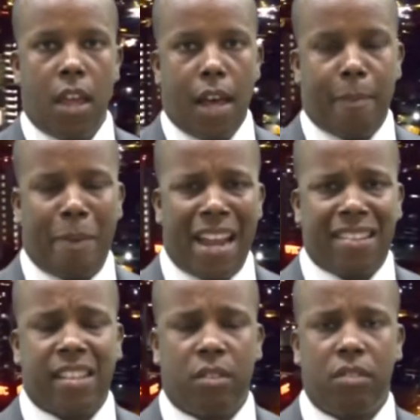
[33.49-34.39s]
A
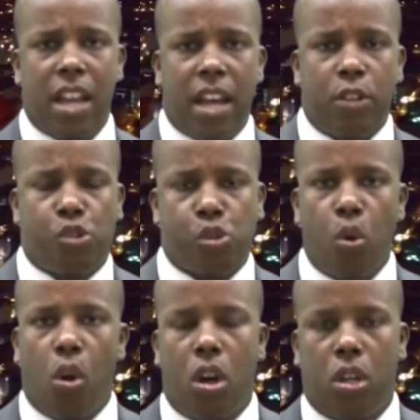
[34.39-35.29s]
blessed good night to
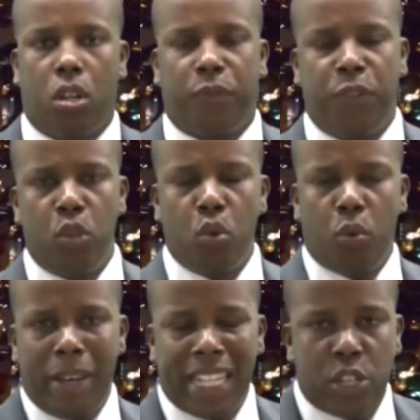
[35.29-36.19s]
all of
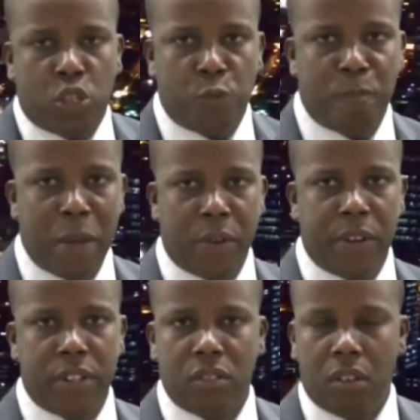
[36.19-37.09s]
you. May the
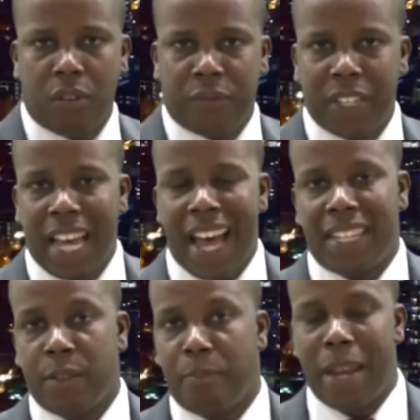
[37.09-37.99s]
Spirit of
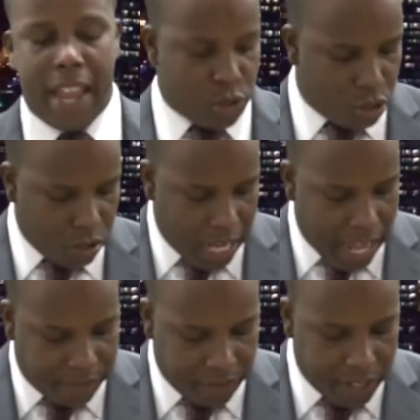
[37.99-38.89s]
God bless your life.